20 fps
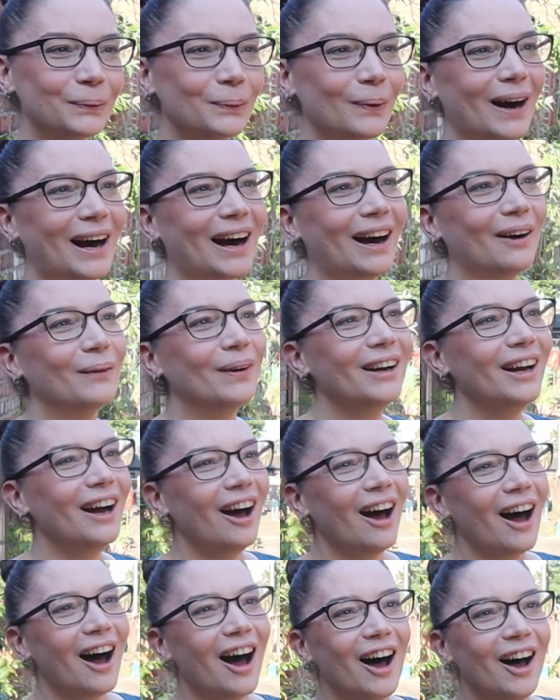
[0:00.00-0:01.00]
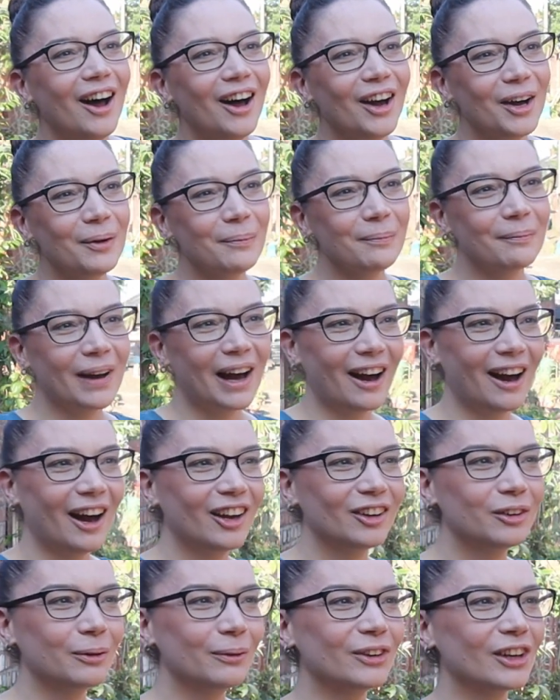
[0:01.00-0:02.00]
Wow. I
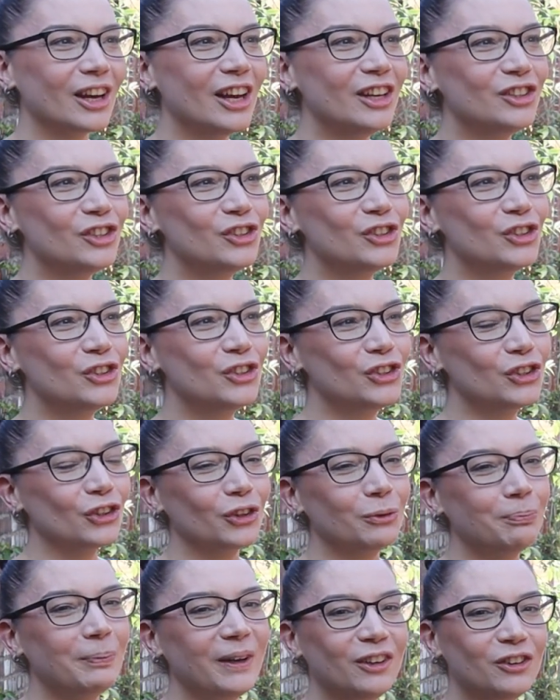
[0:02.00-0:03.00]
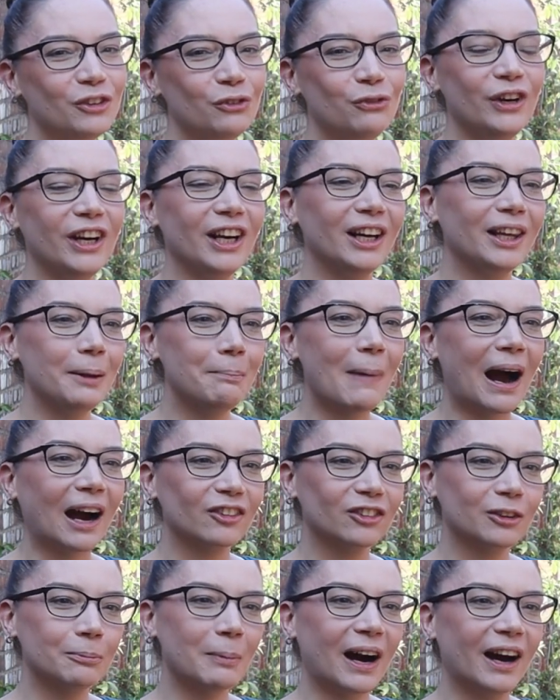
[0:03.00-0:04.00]
suppose it'd just be to really
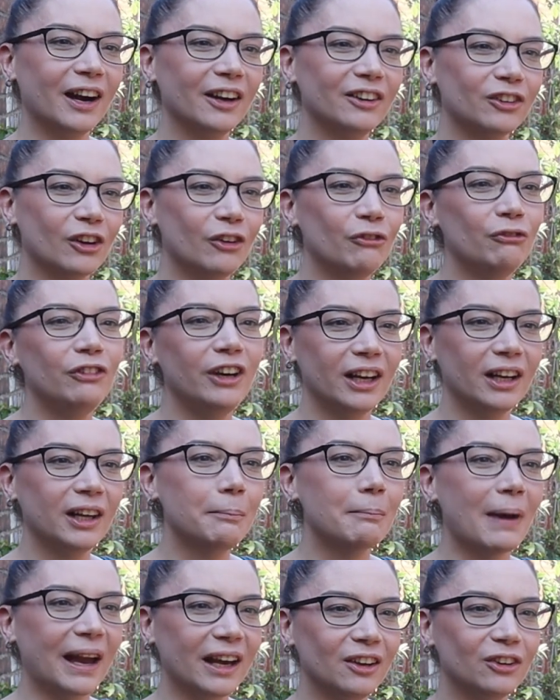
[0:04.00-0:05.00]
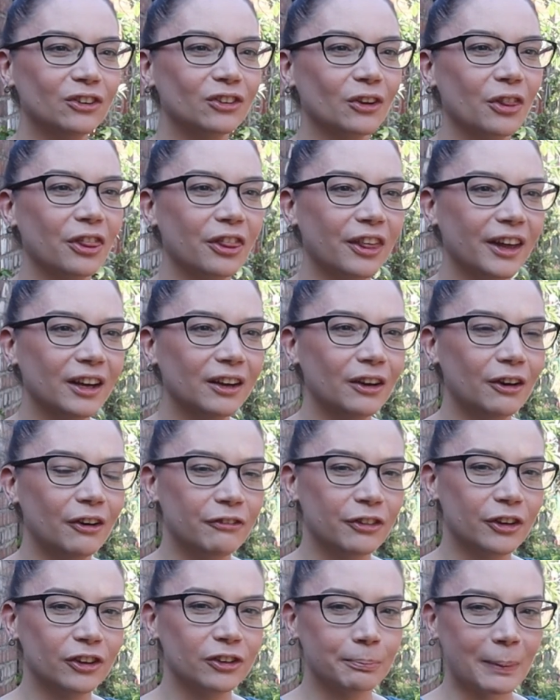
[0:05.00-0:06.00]
maximise and really make something
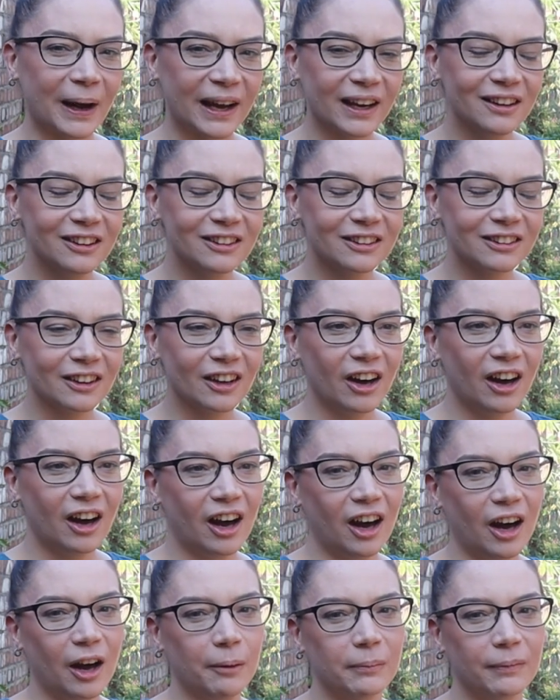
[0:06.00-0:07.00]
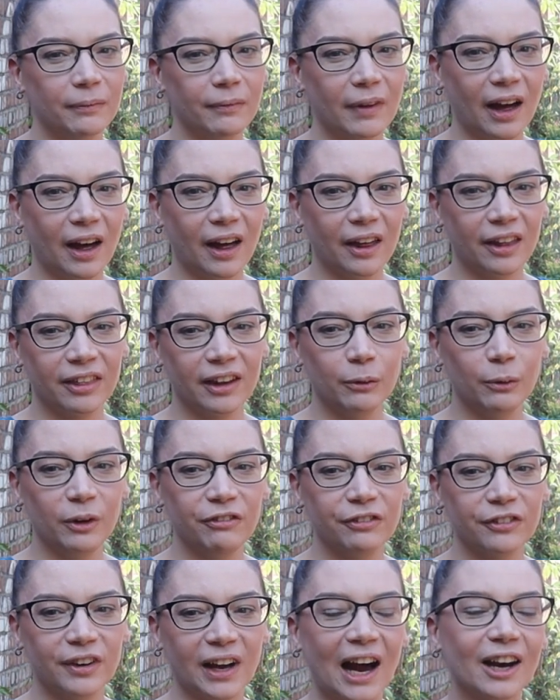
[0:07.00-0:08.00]
of the space. I think
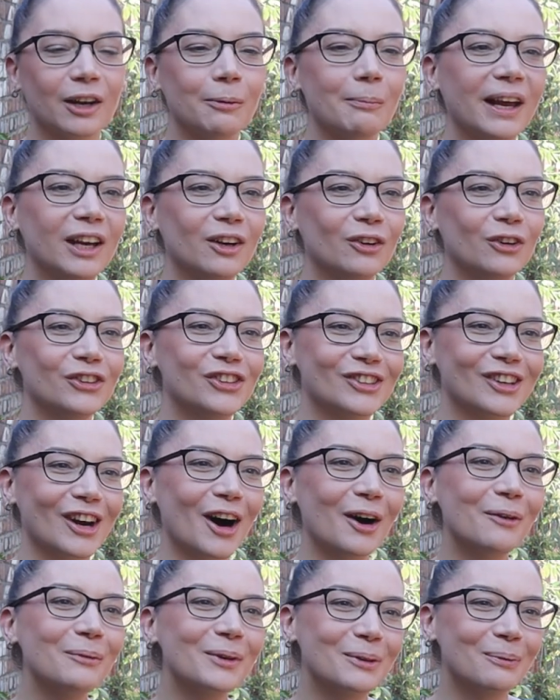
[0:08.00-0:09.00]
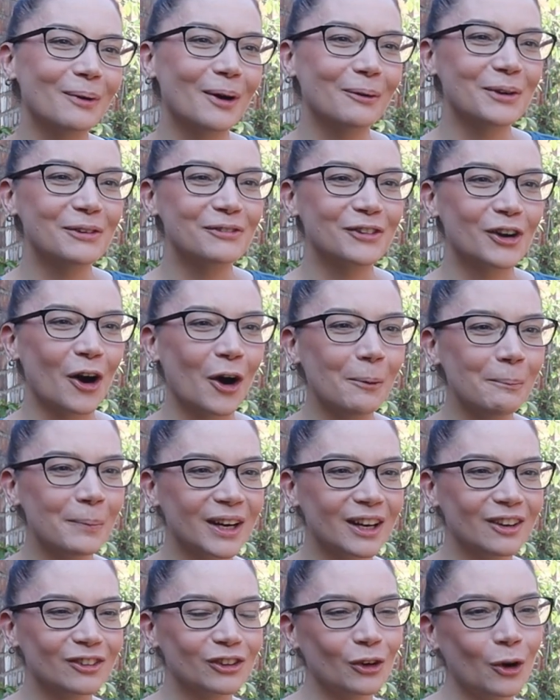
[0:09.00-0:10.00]
we've kind of made a good start with what we've got,
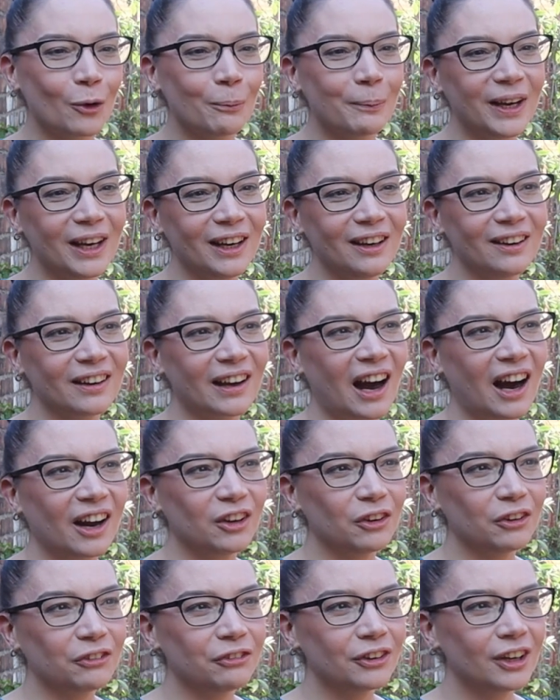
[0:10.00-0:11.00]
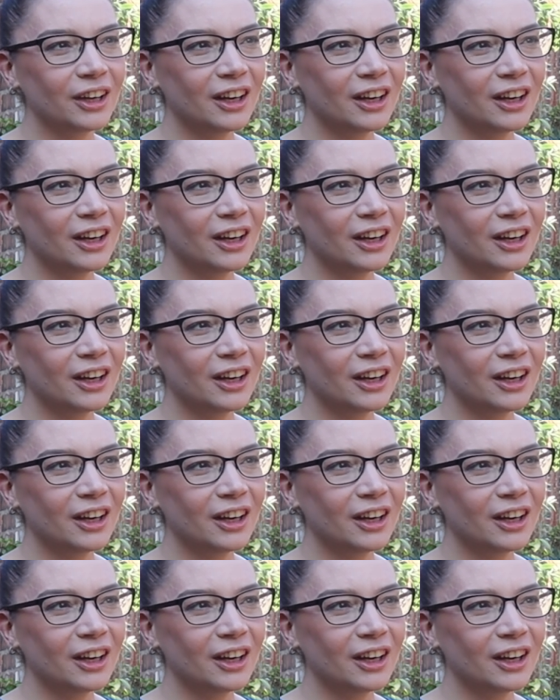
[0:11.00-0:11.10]
but it's all been kind of